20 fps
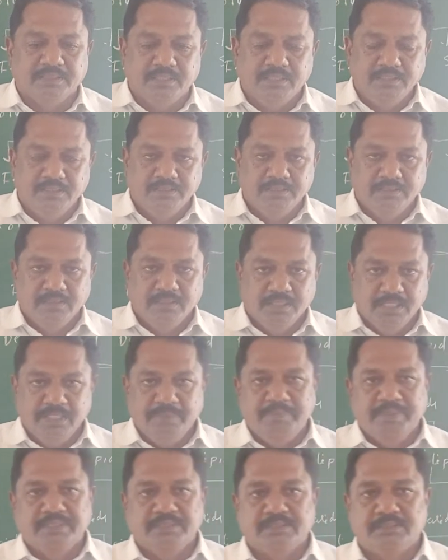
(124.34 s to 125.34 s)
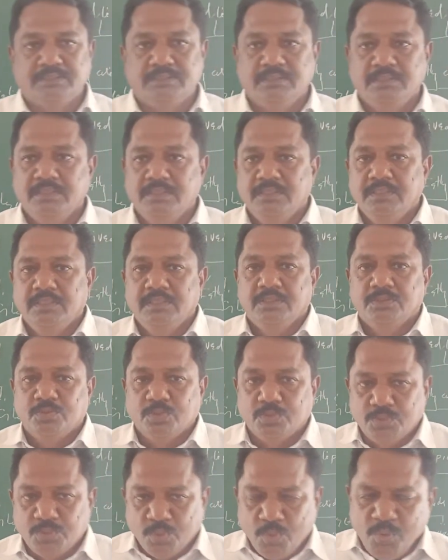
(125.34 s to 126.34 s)
the lipids.
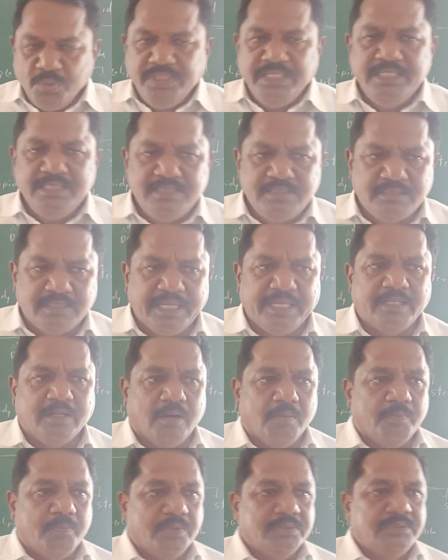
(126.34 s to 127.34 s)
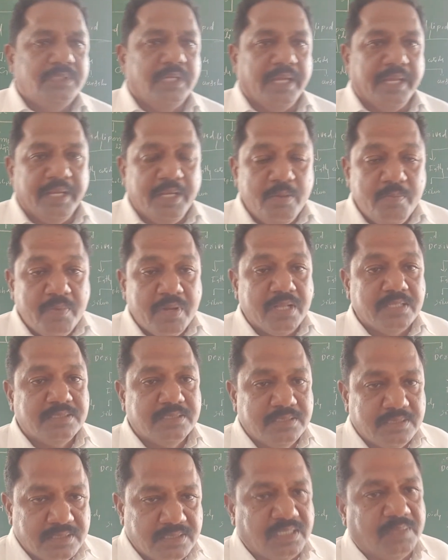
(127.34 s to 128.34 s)
So through these three compounds,
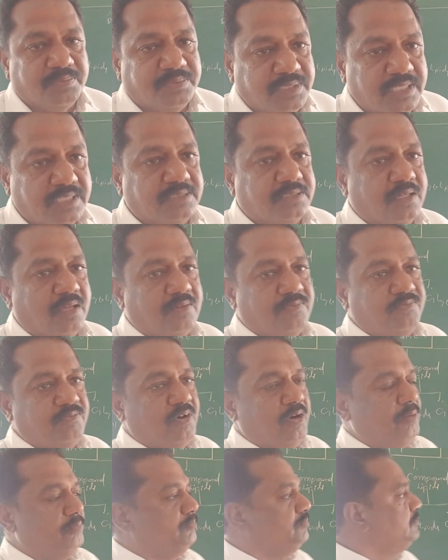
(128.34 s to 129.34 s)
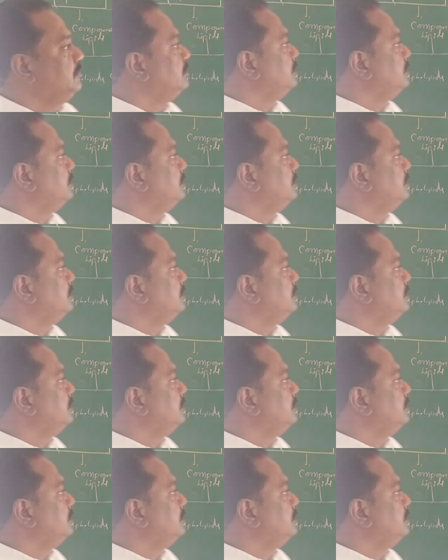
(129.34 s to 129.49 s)
numerous substances are formed.